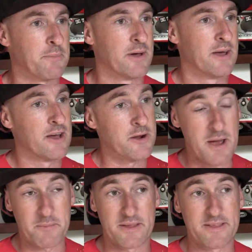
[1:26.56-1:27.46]
up.
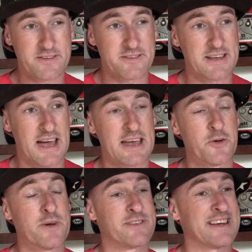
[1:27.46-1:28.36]
Remember, this is a guy
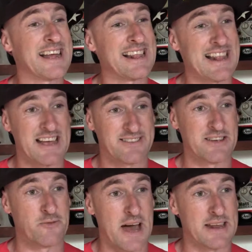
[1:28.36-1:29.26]
who is a
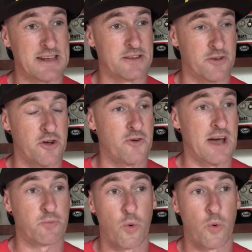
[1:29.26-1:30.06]
classy rider in his own right.